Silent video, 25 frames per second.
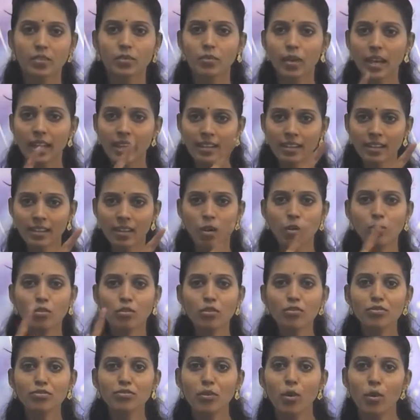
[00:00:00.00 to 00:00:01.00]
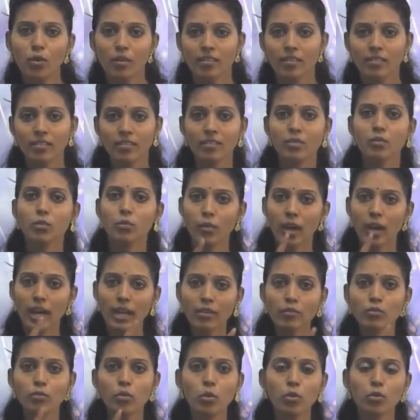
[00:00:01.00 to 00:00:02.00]
1 out of 4,
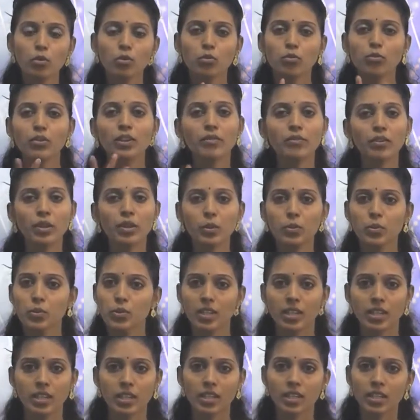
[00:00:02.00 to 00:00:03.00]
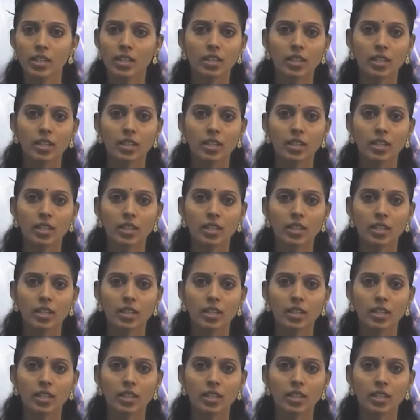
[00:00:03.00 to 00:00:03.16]
1/4 of a revolution.